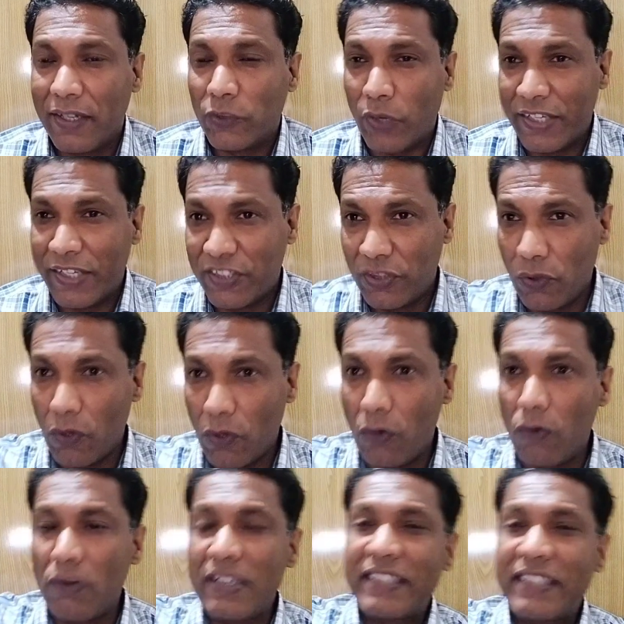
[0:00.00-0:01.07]
So its
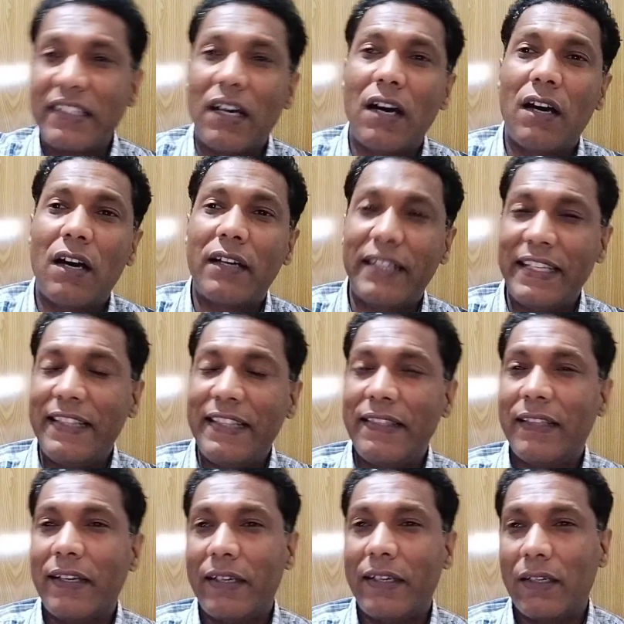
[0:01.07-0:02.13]
drones are
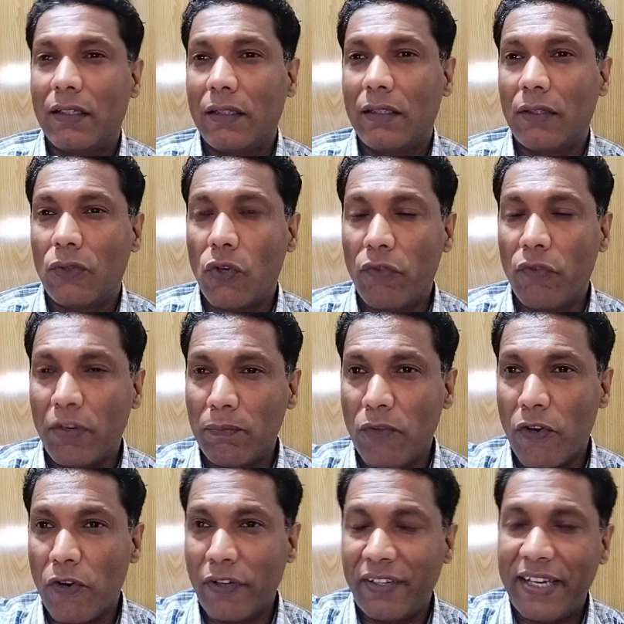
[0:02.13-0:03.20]
in the air over
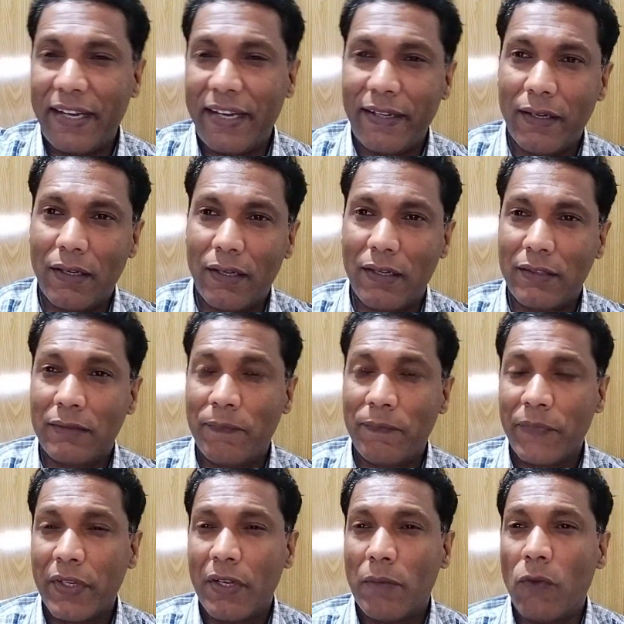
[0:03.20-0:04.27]
border areas,
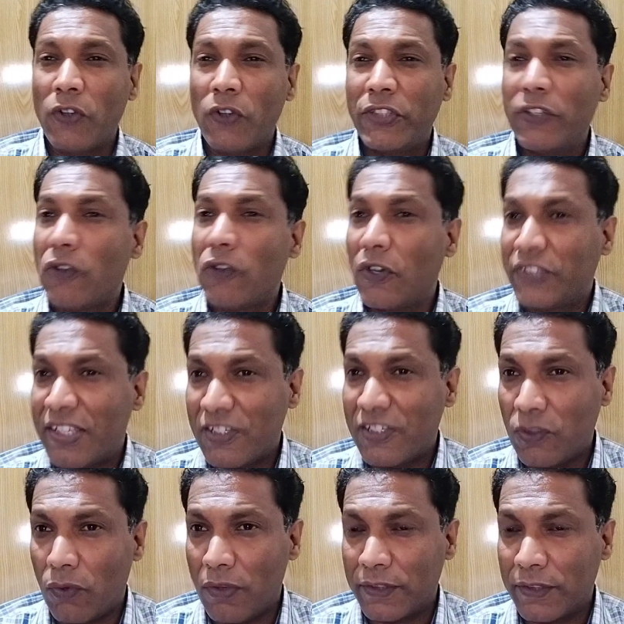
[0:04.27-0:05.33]
mostly reconnaissance
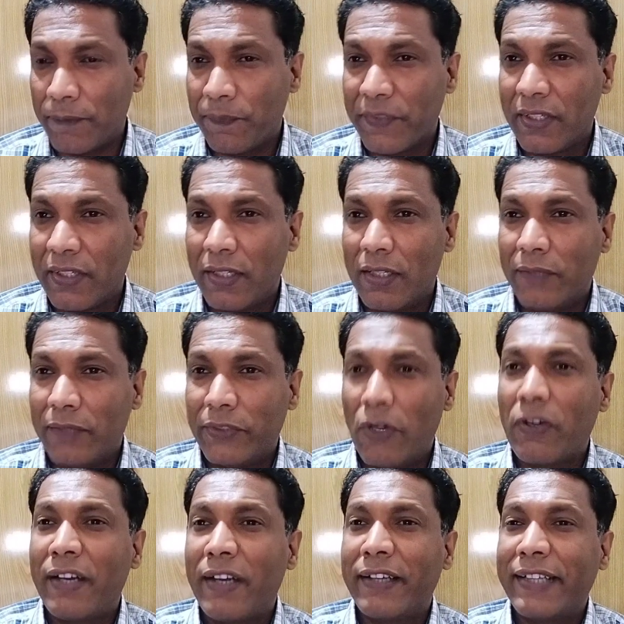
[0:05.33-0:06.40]
drones. They're
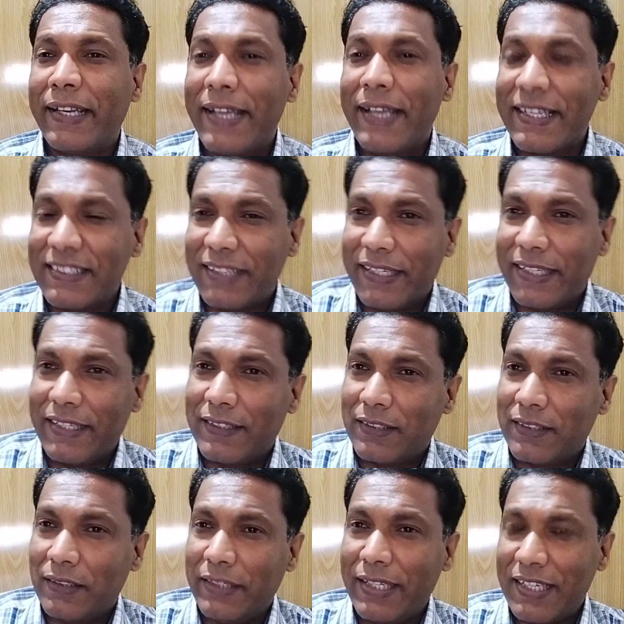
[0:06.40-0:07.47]
not conducting any
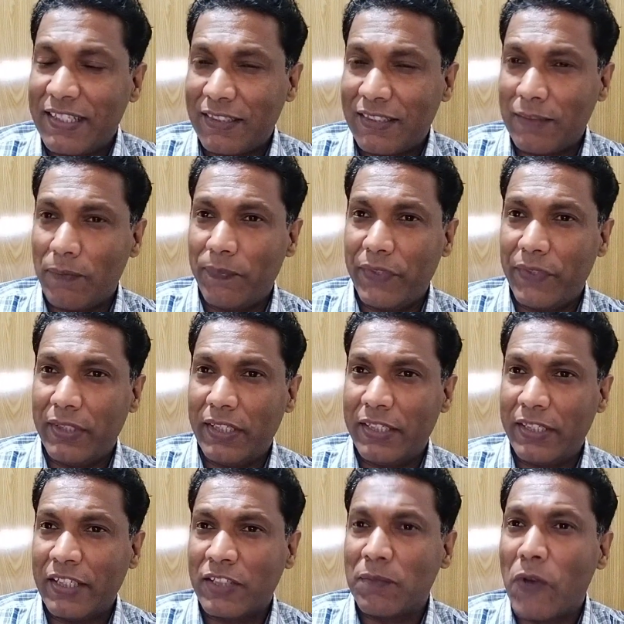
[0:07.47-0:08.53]
airstrikes. They just,
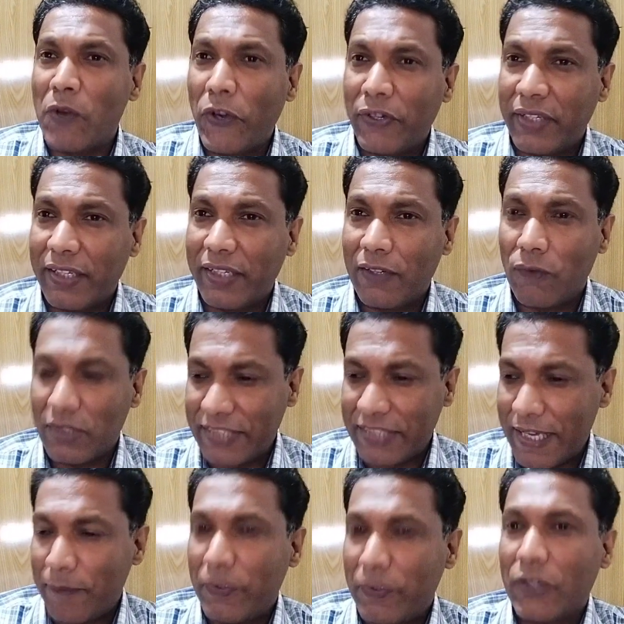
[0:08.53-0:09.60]
they're just monitoring what's
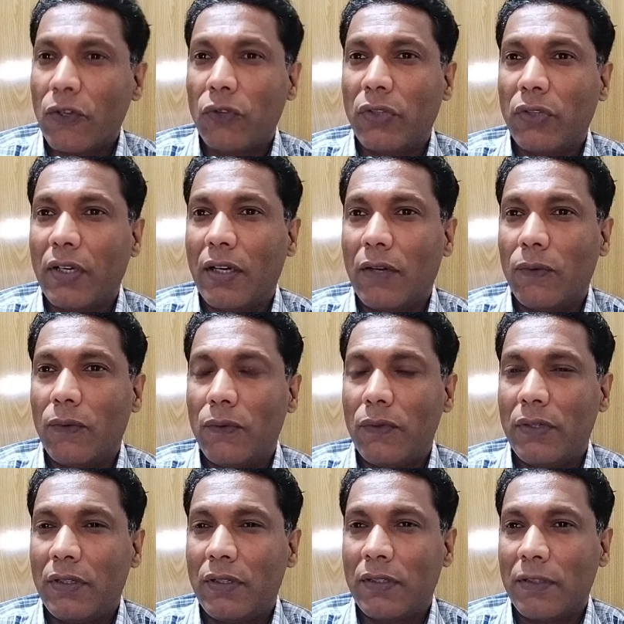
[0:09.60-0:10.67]
happening on the
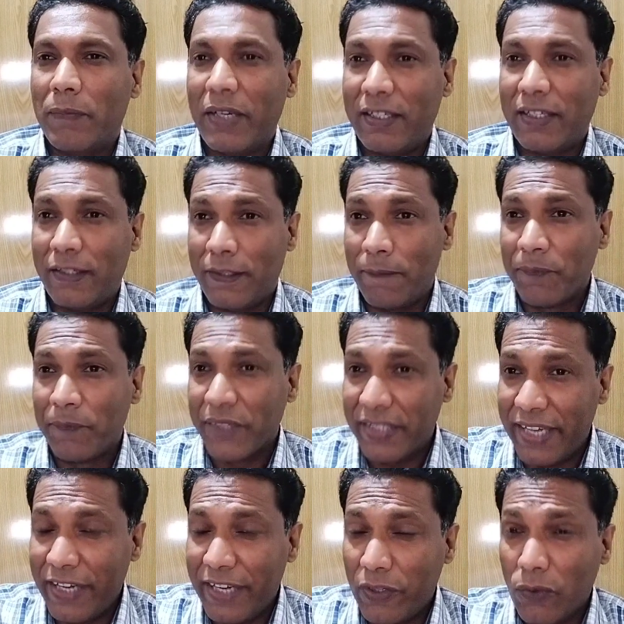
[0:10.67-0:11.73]
ground. But
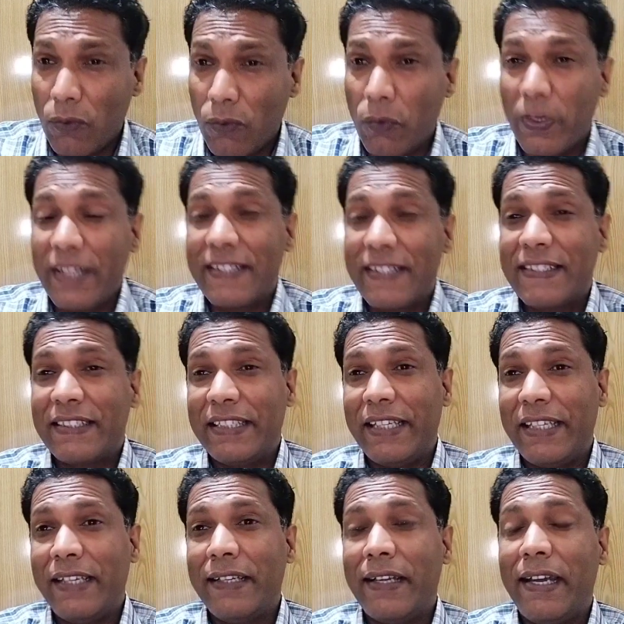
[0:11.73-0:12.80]
NATO is
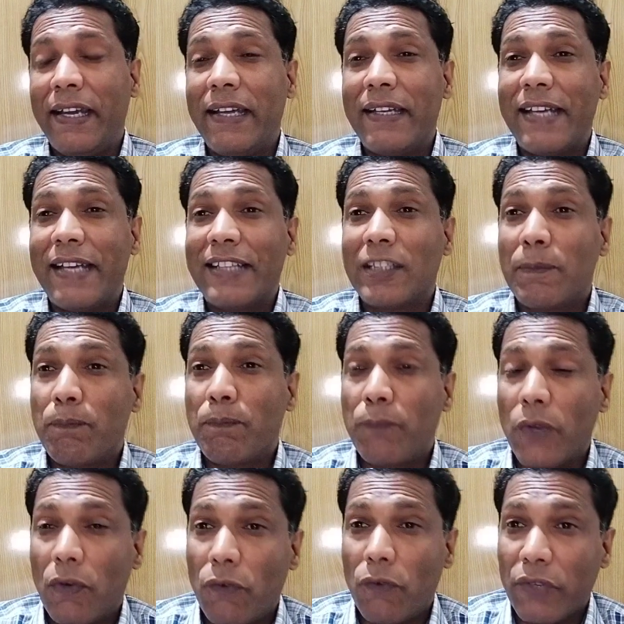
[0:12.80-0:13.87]
seeing it as a
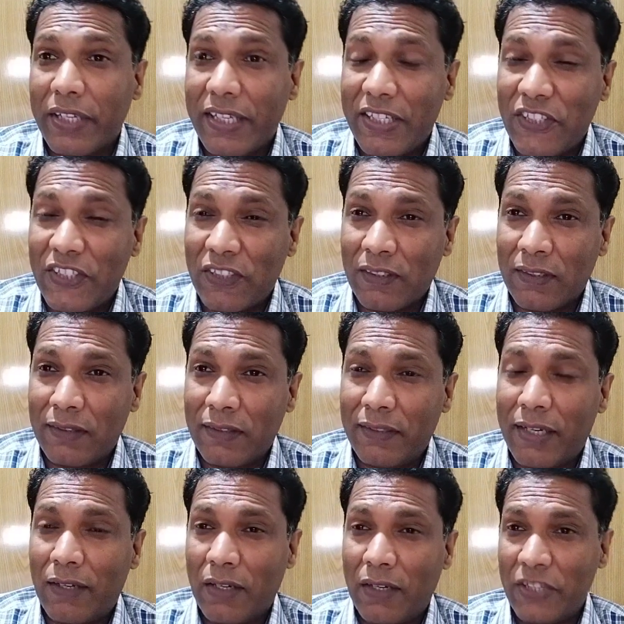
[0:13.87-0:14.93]
provocation
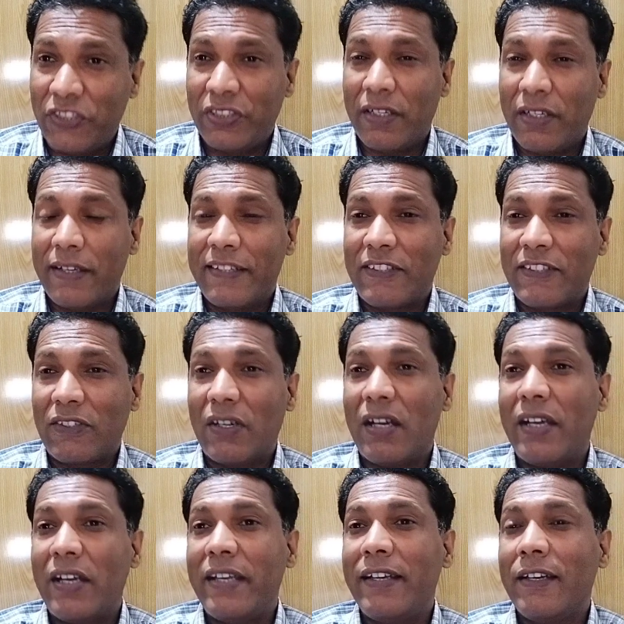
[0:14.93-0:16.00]
that Russia is
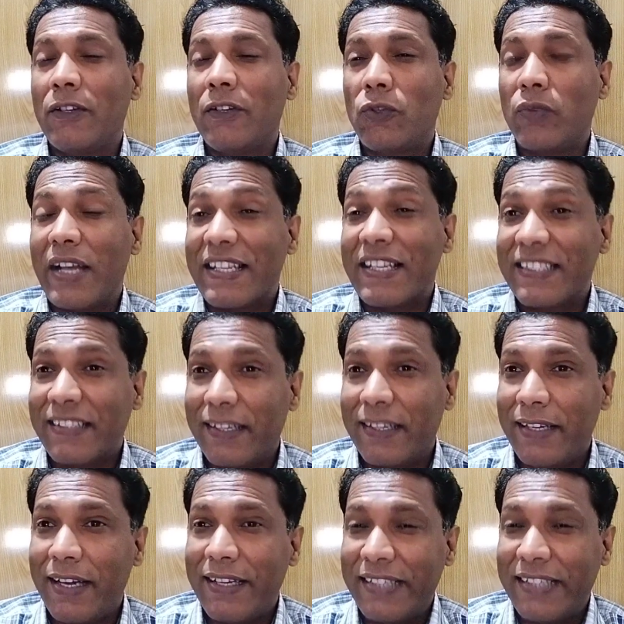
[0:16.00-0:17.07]
trying to
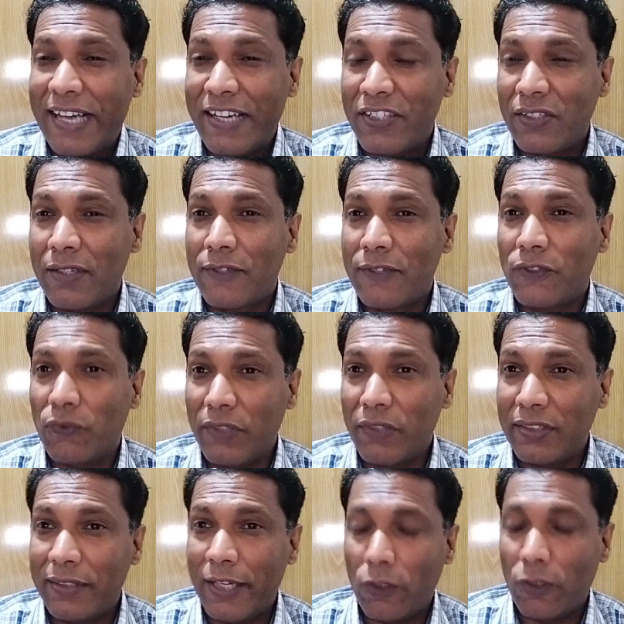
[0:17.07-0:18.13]
escalate tensions
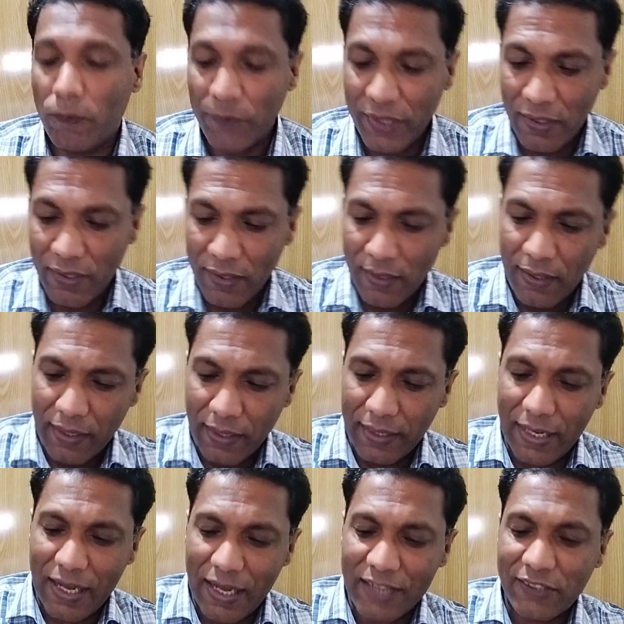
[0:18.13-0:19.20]
with NATO.
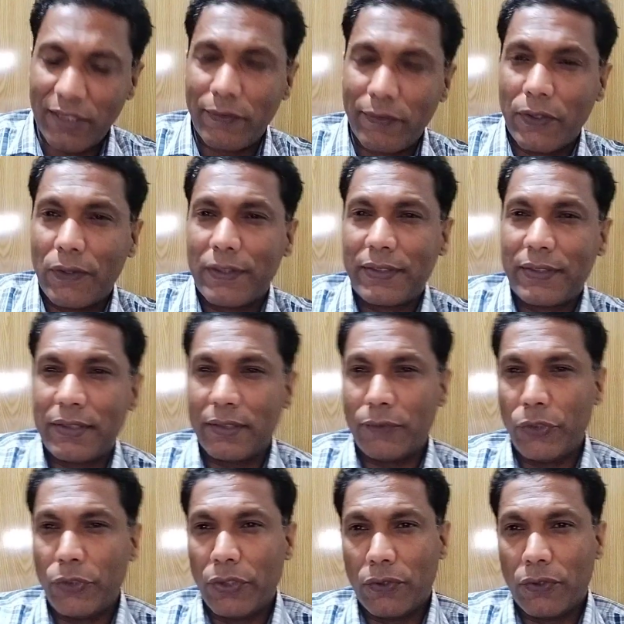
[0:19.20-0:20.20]
Lastly, viewers, we